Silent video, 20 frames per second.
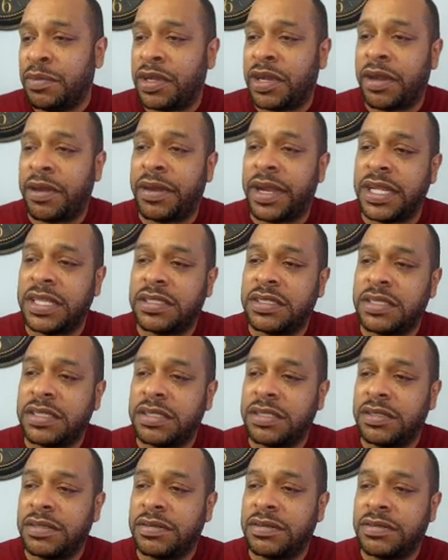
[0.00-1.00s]
But all
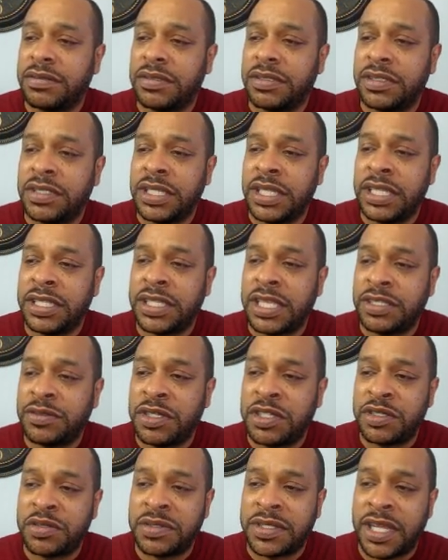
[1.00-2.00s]
right. Hit
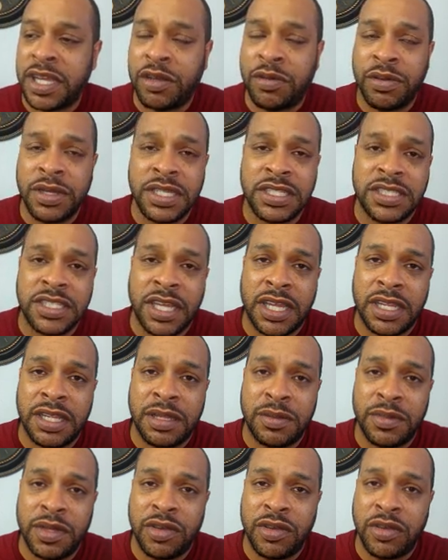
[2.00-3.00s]
you with that quick shot.
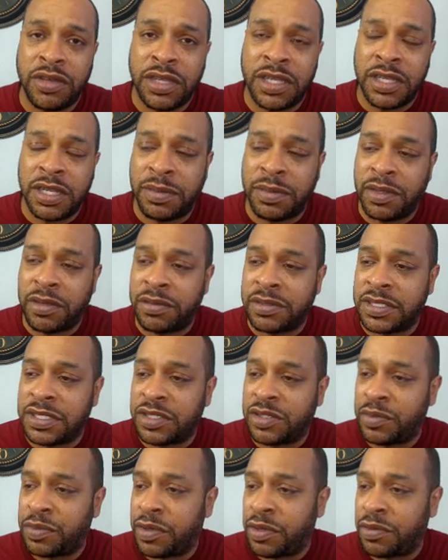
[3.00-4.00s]
I'm gonna go ahead and upload
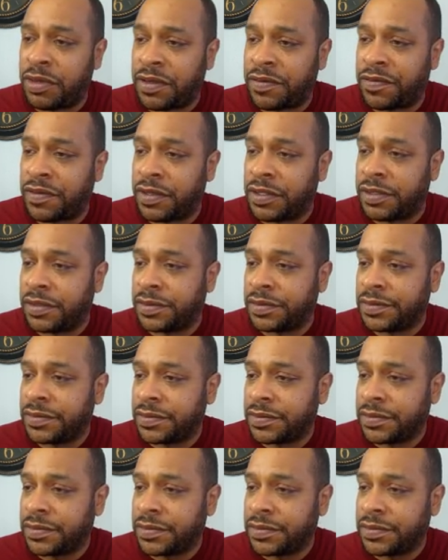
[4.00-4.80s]
this super quick for you.